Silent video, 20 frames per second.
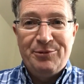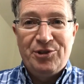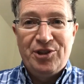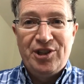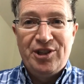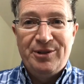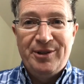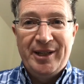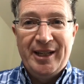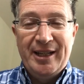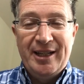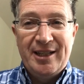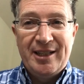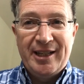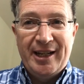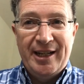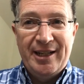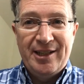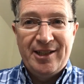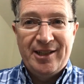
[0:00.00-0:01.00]
she's doing any
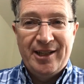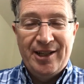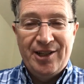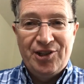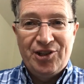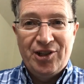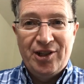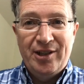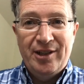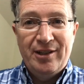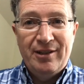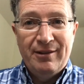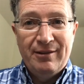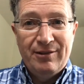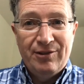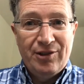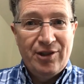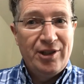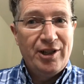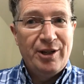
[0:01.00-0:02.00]
science teaching,
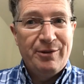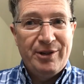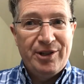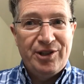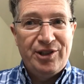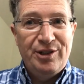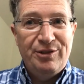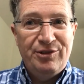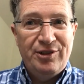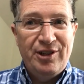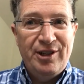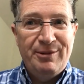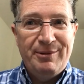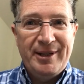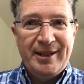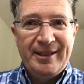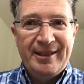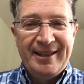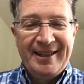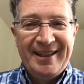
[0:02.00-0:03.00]
she's going to ask you to do
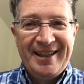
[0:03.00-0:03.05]
it.